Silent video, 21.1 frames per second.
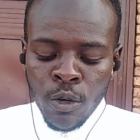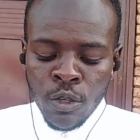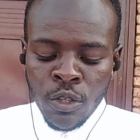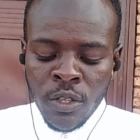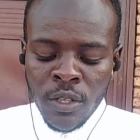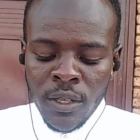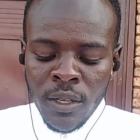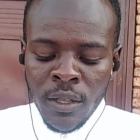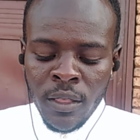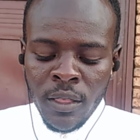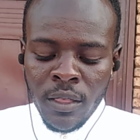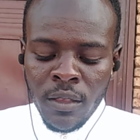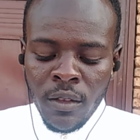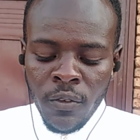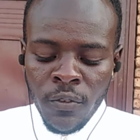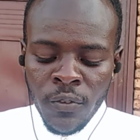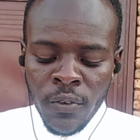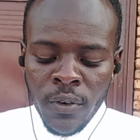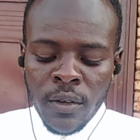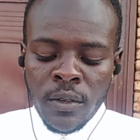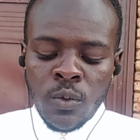in
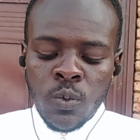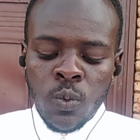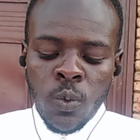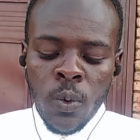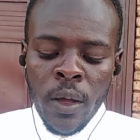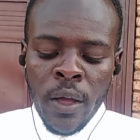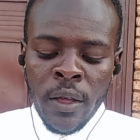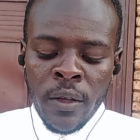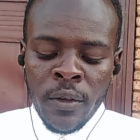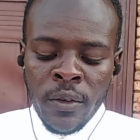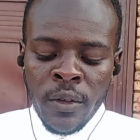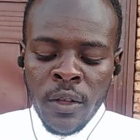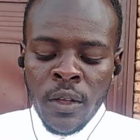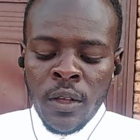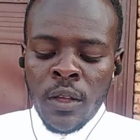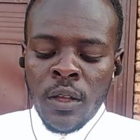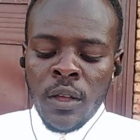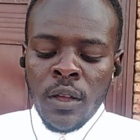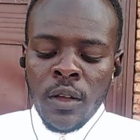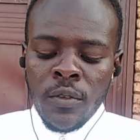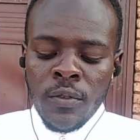different way
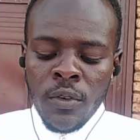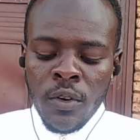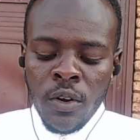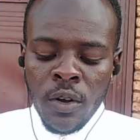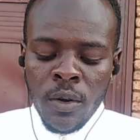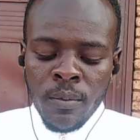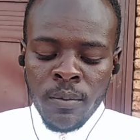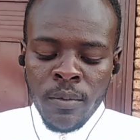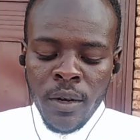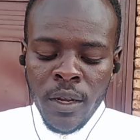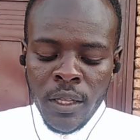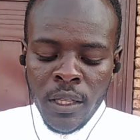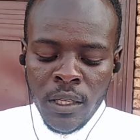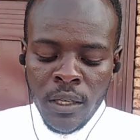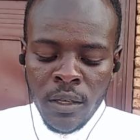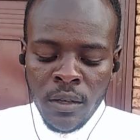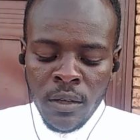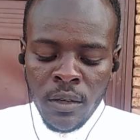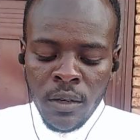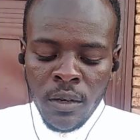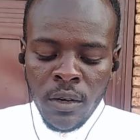from
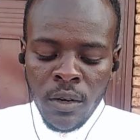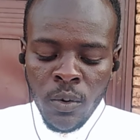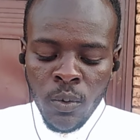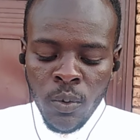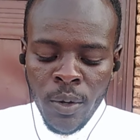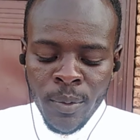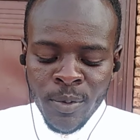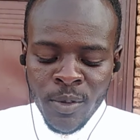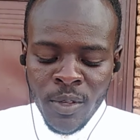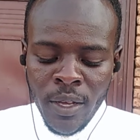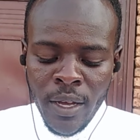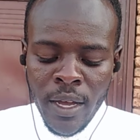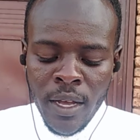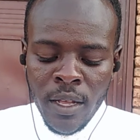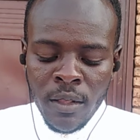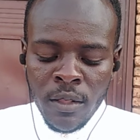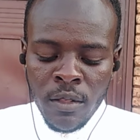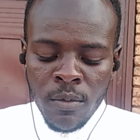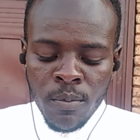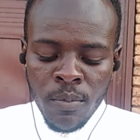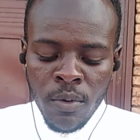letter. Website